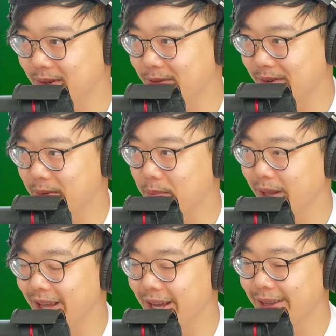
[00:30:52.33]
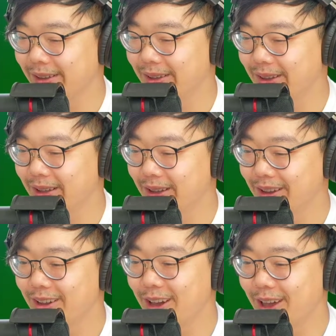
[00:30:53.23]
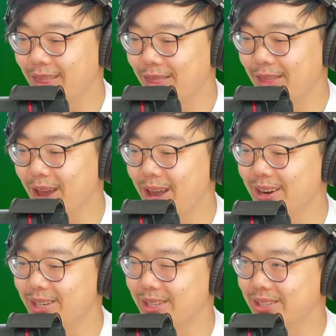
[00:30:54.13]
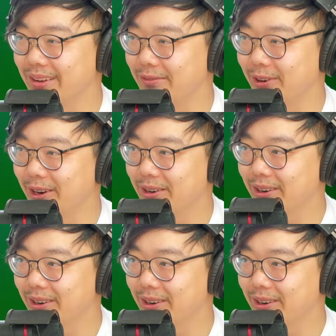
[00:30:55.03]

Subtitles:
my favorite, but like the energy's different.